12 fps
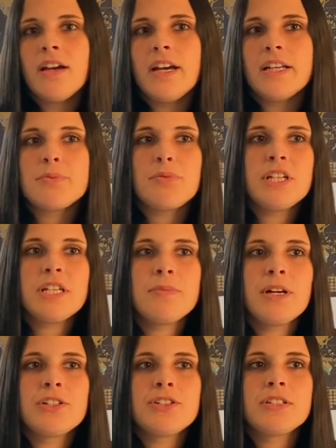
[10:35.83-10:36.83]
It's pretty
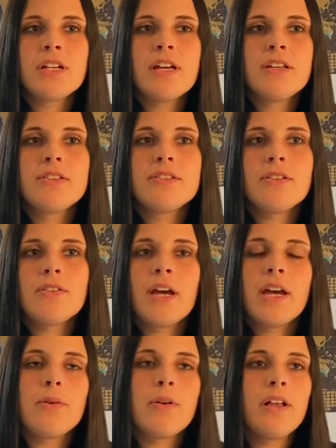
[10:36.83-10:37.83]
much just,
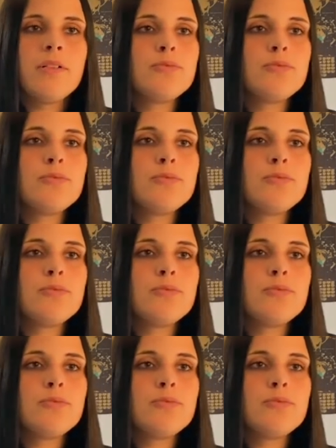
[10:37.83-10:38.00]
okay, well,